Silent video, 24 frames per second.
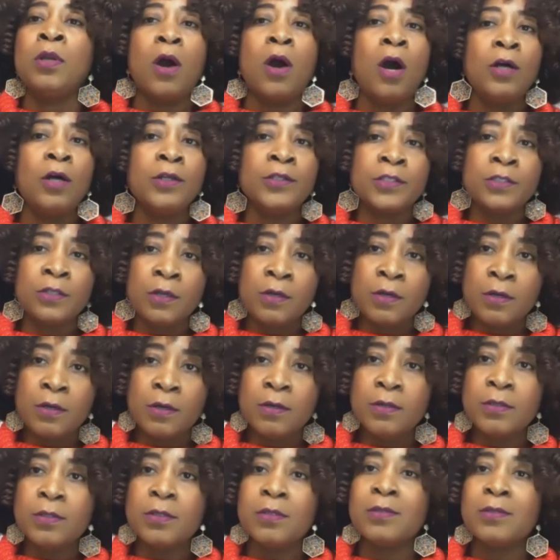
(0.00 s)

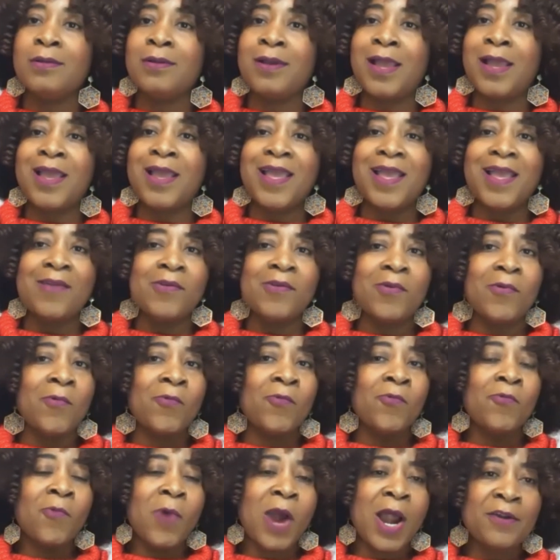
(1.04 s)
Also,
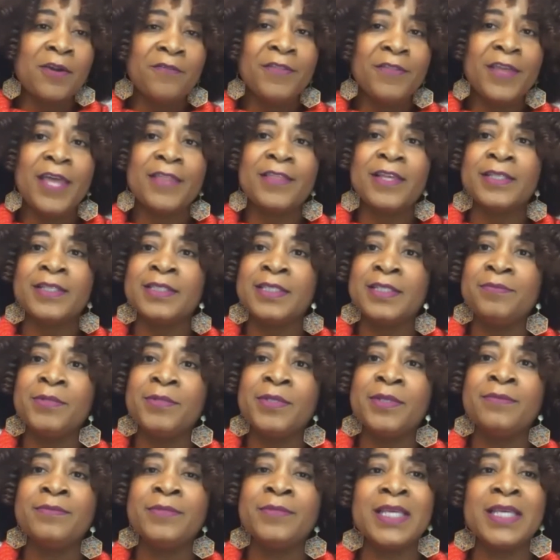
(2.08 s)
one of the other
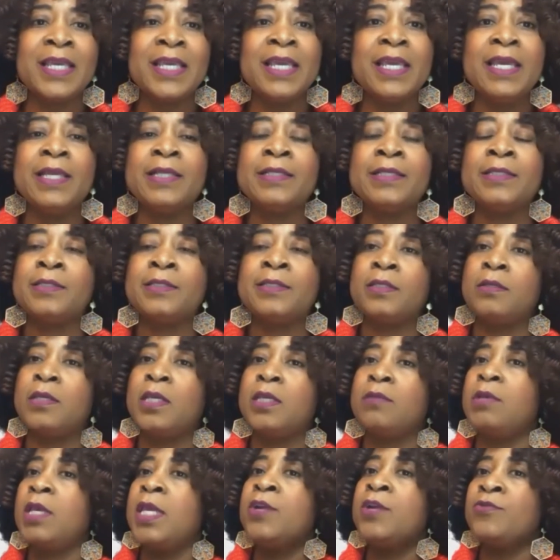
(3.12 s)
symptoms is
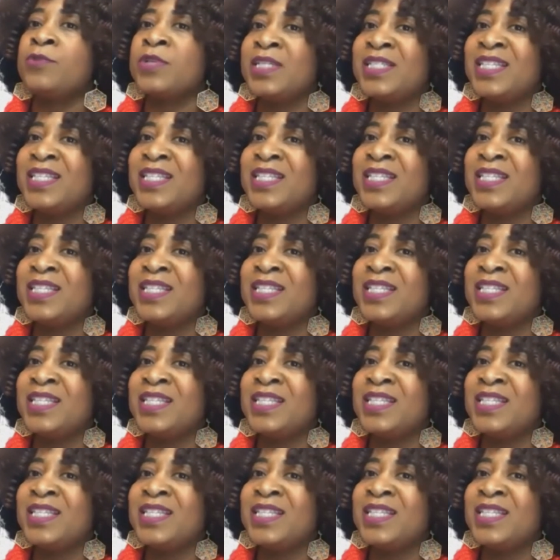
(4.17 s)
increased